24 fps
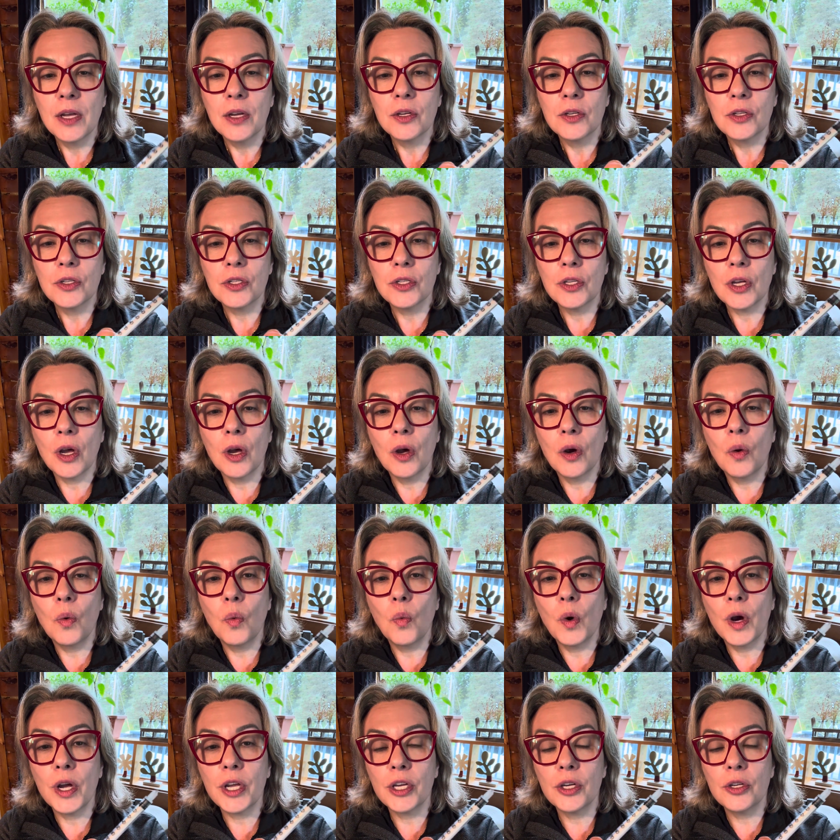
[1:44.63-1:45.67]
So
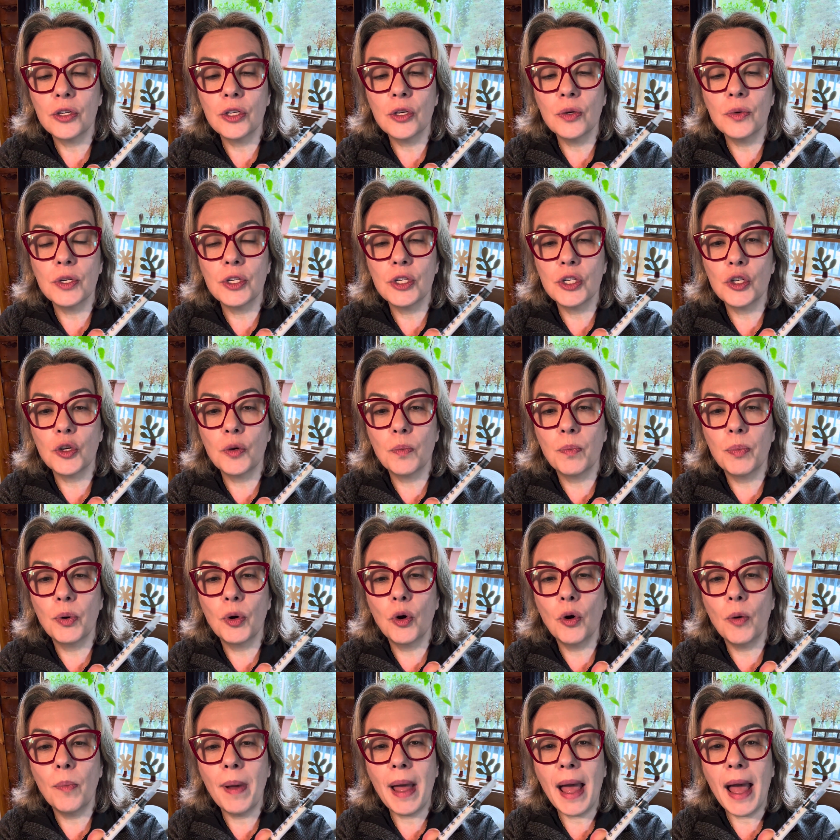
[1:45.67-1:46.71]
what you do is you
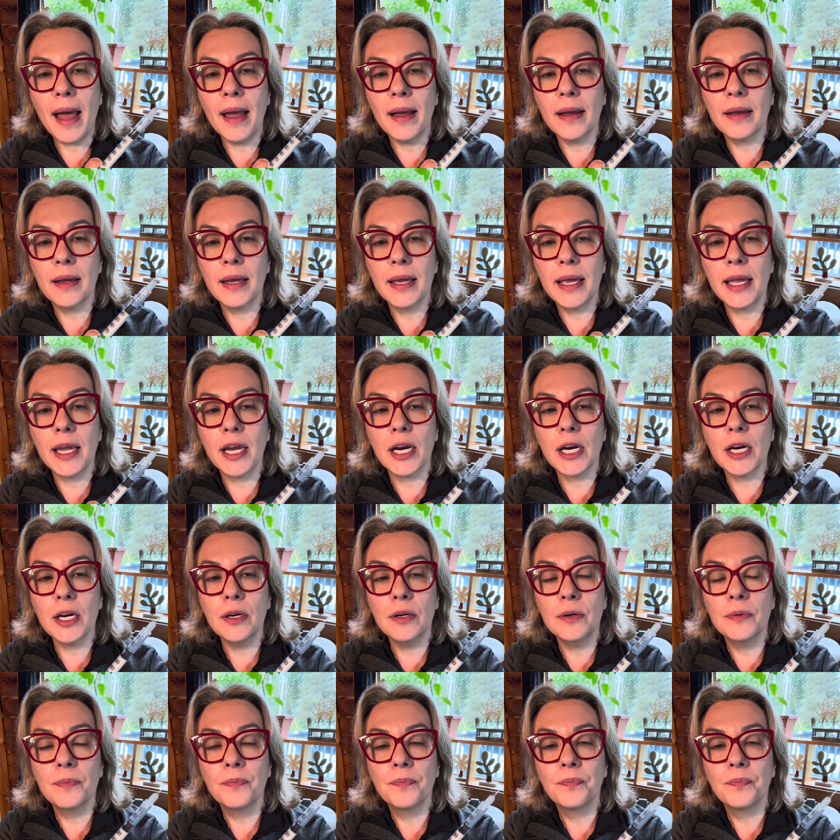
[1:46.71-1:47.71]
pull back here,